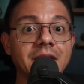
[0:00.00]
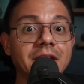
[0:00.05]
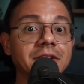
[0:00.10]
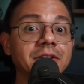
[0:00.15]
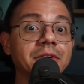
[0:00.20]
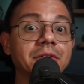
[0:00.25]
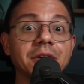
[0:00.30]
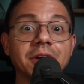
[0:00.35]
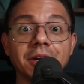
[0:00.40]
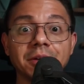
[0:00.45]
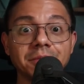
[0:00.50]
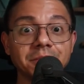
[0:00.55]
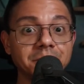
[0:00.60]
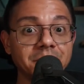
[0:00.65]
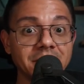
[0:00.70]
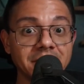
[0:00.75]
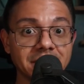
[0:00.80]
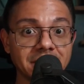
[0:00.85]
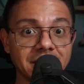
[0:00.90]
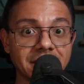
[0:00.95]
I know it helped
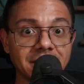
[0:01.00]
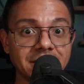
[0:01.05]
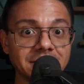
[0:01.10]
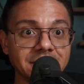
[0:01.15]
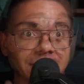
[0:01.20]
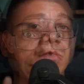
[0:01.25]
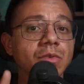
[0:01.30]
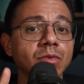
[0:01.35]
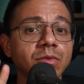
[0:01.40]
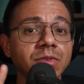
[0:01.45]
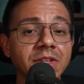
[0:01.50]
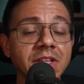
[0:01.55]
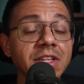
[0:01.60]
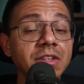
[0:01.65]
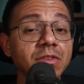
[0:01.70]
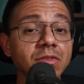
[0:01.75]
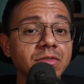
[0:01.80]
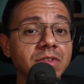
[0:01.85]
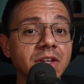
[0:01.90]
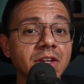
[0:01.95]
me a lot. So
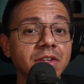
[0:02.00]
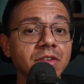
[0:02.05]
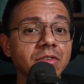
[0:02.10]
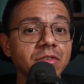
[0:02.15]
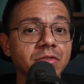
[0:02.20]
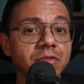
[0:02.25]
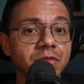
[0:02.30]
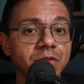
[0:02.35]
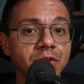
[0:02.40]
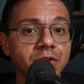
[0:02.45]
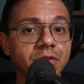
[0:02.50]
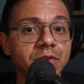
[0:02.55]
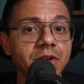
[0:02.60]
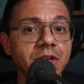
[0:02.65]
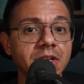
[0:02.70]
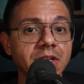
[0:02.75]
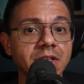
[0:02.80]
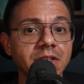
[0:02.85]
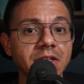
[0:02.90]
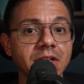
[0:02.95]
thank you, Daniel, for
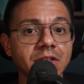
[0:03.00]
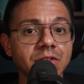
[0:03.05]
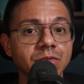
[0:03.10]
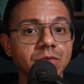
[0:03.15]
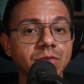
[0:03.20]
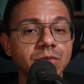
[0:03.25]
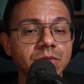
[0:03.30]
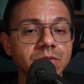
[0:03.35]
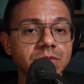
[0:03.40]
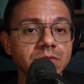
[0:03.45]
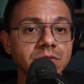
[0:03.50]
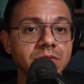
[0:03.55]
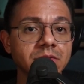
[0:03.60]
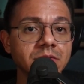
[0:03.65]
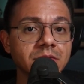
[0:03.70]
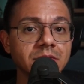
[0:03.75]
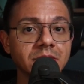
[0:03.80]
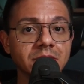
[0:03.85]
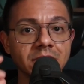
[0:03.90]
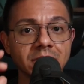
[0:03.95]
creating that tool.
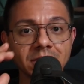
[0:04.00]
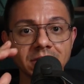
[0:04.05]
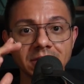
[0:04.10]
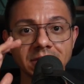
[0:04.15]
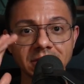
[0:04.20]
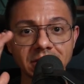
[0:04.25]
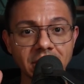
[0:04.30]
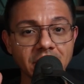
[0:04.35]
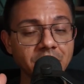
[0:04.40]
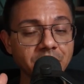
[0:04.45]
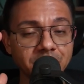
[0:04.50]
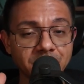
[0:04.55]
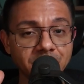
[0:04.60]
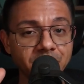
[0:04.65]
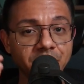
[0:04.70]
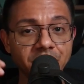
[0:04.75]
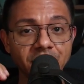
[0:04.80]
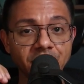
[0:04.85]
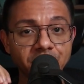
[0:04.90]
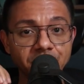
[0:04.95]
It helps
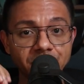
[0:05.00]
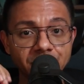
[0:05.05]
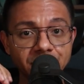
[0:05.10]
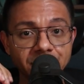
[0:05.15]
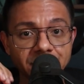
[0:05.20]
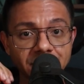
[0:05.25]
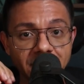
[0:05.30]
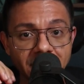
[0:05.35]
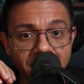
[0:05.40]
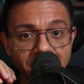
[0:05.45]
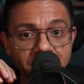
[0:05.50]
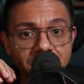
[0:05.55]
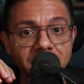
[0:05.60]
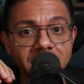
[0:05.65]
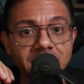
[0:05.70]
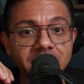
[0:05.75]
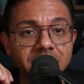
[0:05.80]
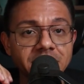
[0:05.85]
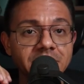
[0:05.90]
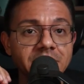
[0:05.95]
developers like
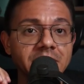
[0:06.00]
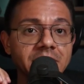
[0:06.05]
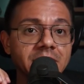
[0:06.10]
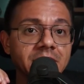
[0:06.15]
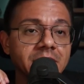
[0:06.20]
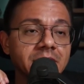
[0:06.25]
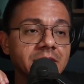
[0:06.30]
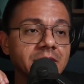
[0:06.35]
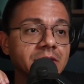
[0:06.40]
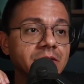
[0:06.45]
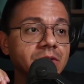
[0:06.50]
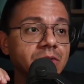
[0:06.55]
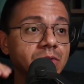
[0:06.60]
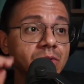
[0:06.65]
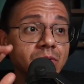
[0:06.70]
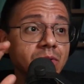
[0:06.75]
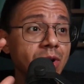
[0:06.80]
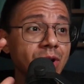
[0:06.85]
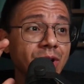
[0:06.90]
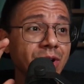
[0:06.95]
me
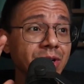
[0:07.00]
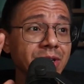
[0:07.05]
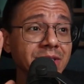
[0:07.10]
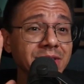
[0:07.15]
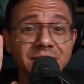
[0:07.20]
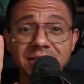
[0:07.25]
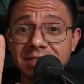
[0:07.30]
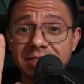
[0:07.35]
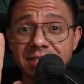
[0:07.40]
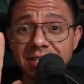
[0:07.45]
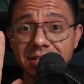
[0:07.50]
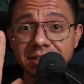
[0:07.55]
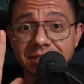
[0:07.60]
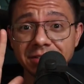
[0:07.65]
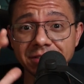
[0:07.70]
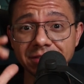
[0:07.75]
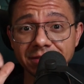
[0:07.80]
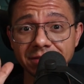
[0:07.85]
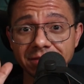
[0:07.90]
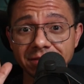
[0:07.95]
who aren't
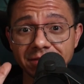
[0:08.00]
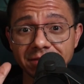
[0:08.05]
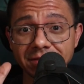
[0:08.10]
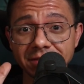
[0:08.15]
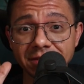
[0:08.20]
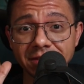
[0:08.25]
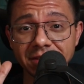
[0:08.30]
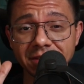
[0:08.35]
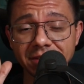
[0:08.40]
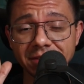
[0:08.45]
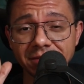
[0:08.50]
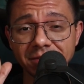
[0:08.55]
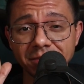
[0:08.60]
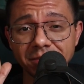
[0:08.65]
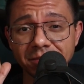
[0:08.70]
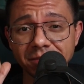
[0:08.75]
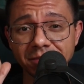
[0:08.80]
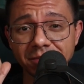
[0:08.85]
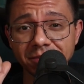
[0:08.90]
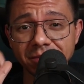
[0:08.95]
designers and
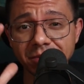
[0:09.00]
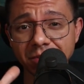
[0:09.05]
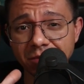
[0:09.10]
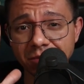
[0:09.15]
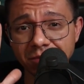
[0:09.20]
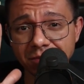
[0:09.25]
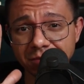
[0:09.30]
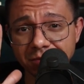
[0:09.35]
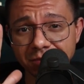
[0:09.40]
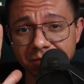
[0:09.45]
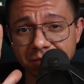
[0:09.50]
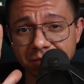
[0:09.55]
don't